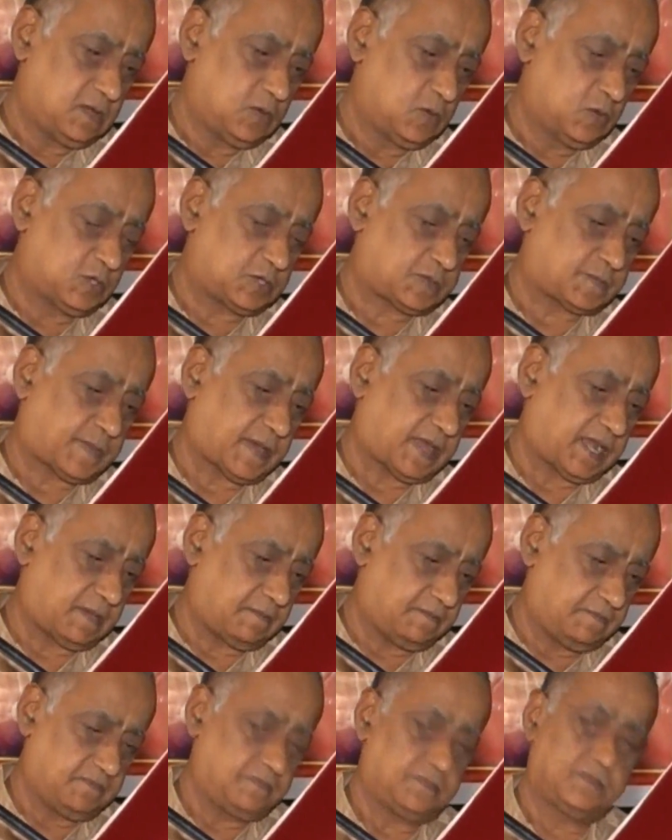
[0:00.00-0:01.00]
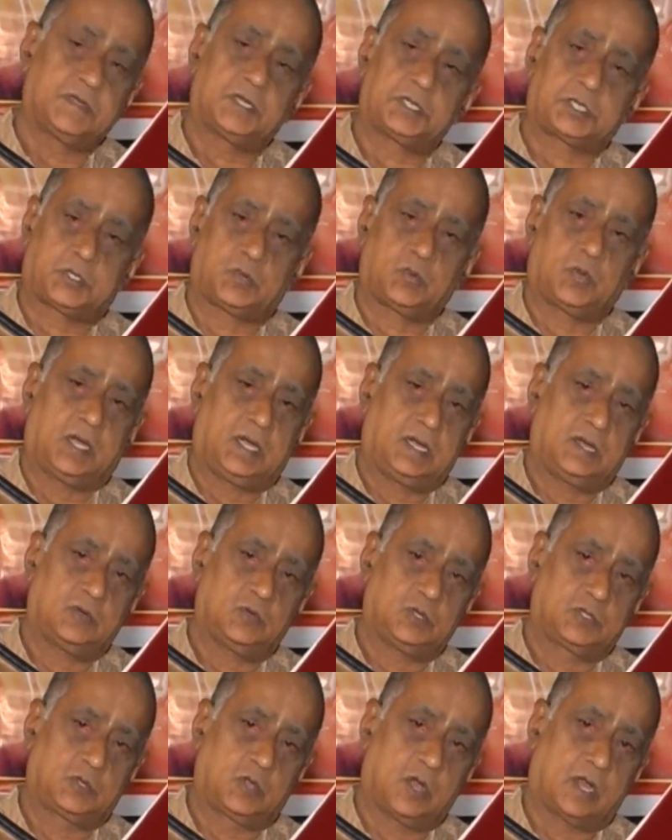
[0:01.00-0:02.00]
who's param drishtva,
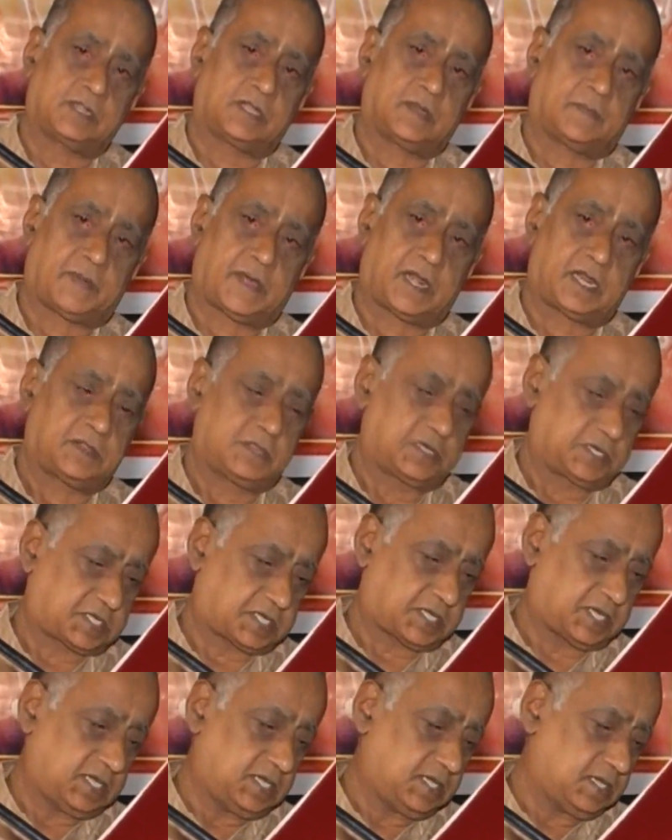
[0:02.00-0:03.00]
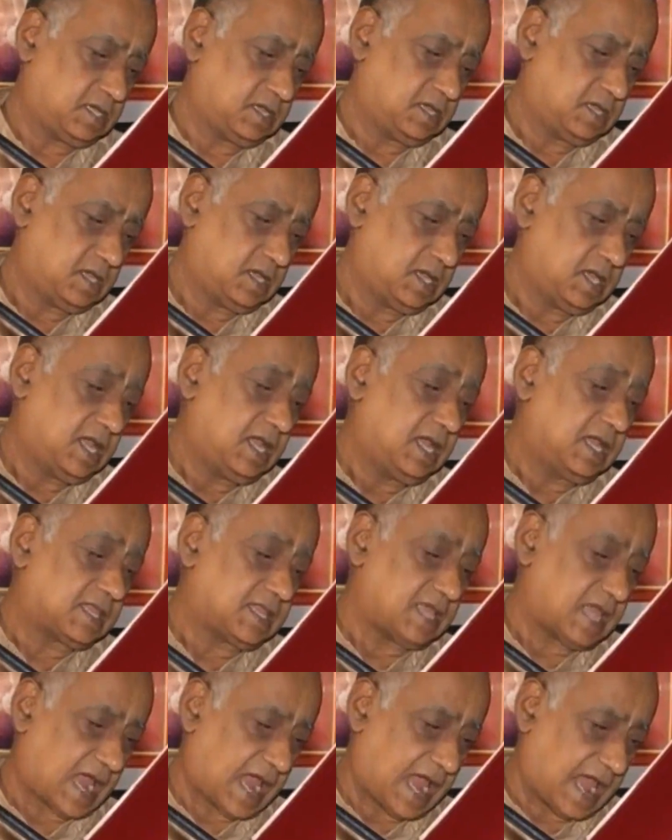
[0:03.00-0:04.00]
who's got the paradrishti,
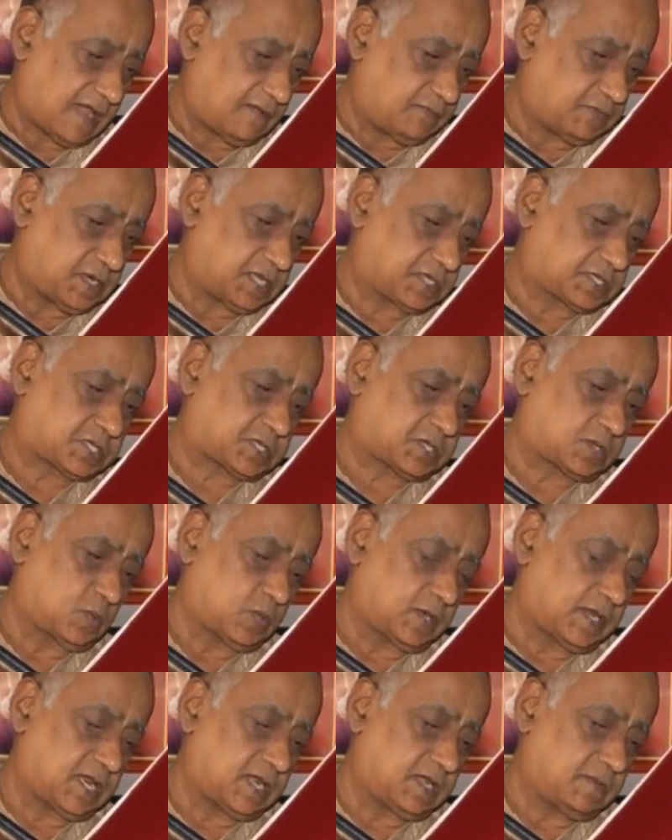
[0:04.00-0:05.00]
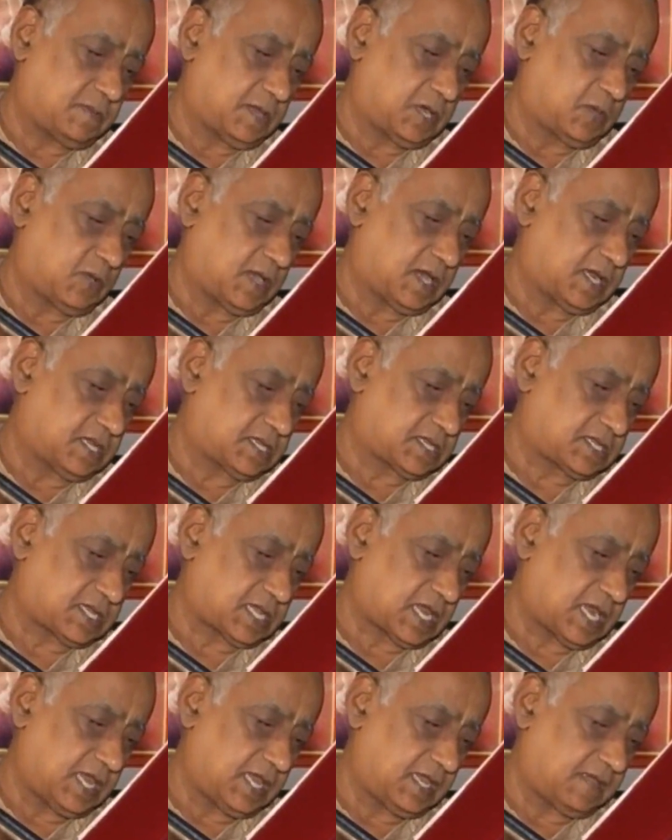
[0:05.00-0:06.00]
the average student, Bhagavan is
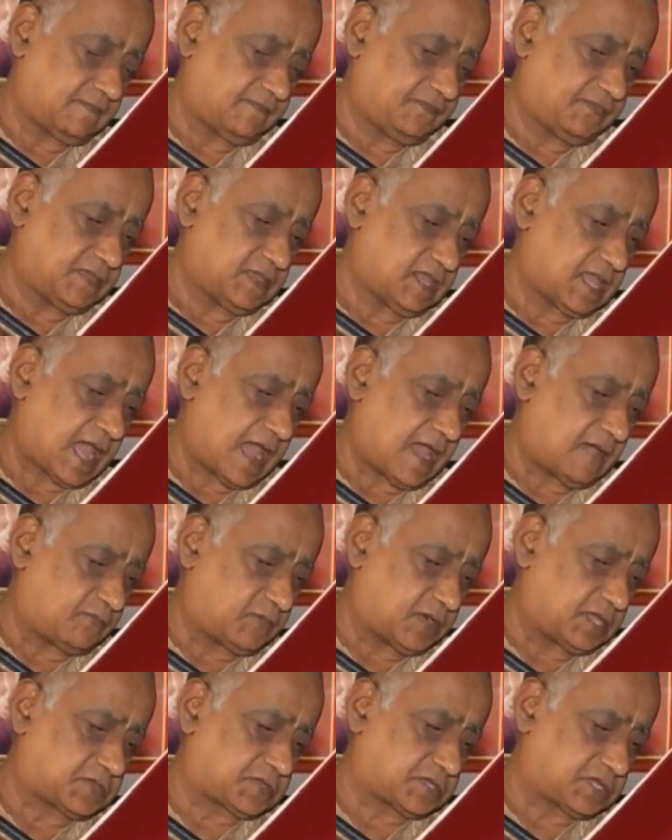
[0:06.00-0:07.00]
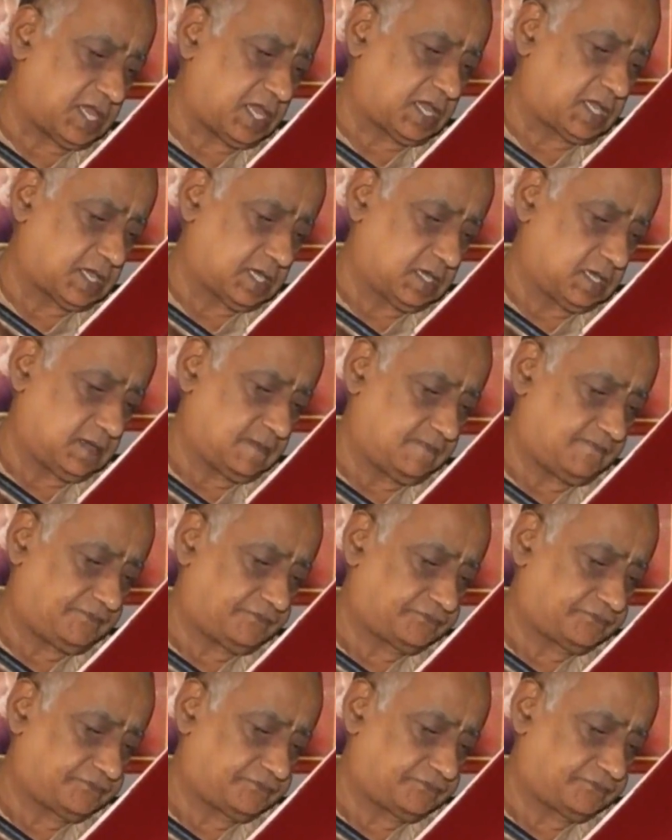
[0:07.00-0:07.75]
telling, the average seeker,